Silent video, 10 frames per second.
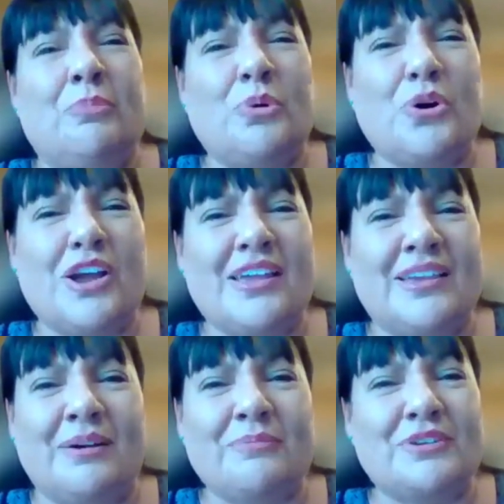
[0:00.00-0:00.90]

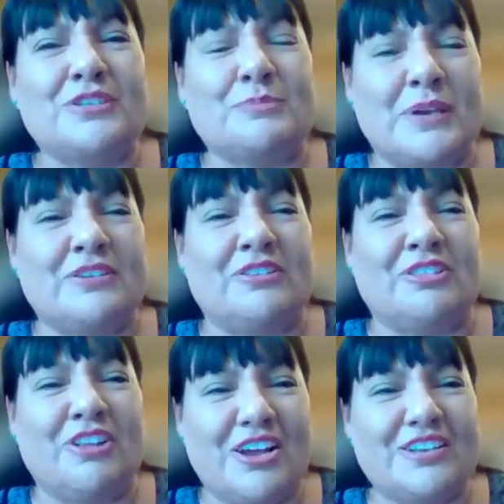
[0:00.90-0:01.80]
boy, I'm going to spend a
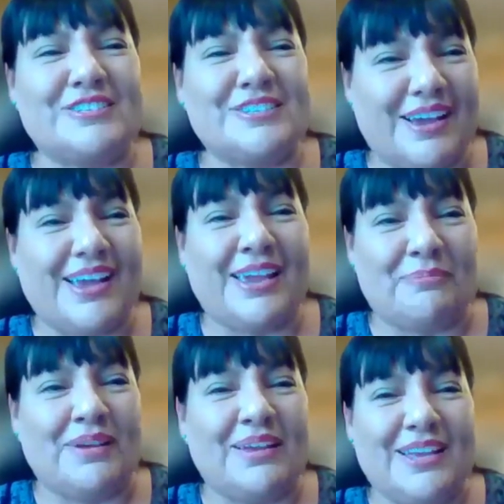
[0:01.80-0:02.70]
lot of
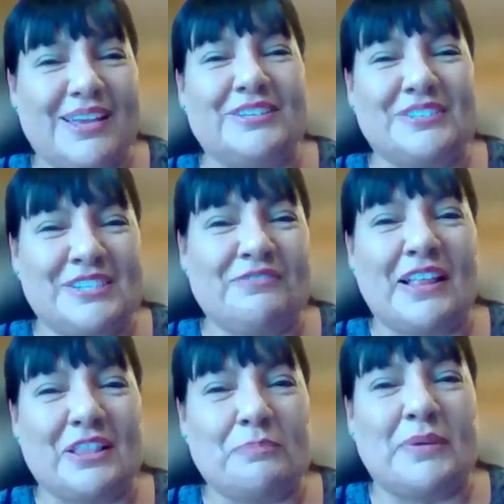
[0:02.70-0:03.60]
time
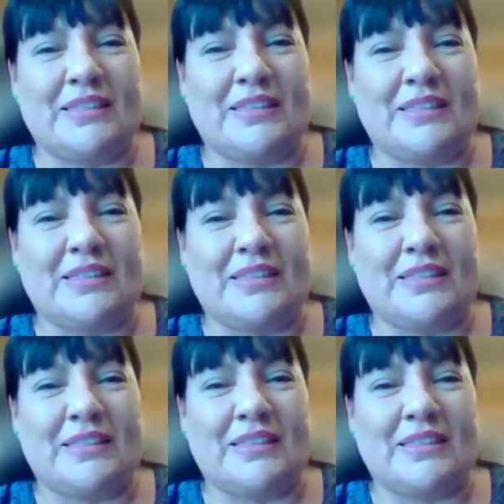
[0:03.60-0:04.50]
developing
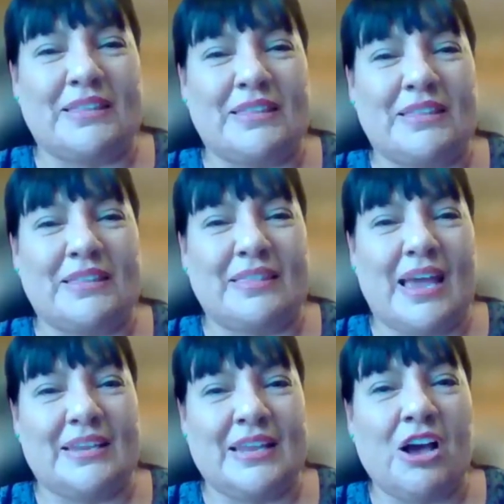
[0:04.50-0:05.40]

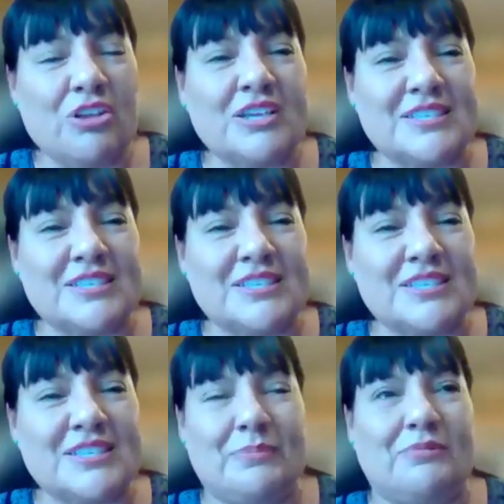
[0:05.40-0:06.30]
that. And how long
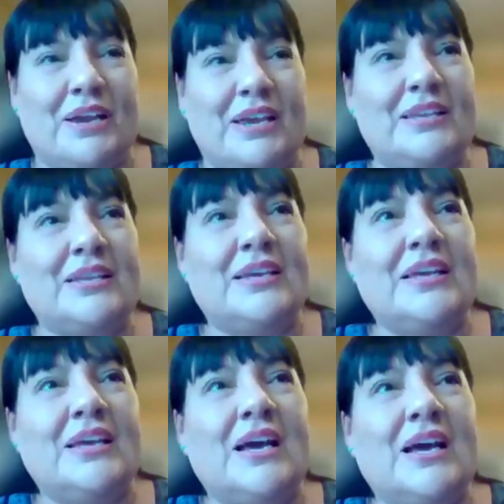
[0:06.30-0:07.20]
is it going to take
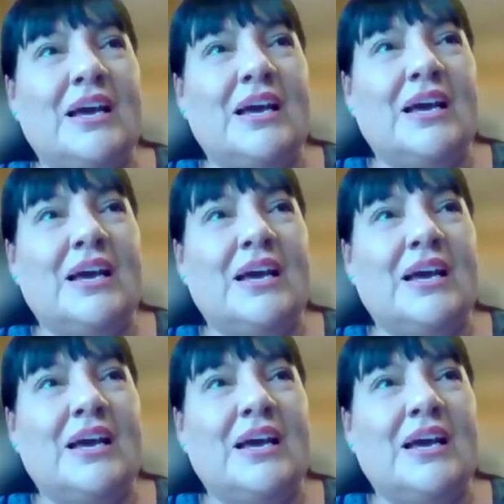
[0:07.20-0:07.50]
me, right?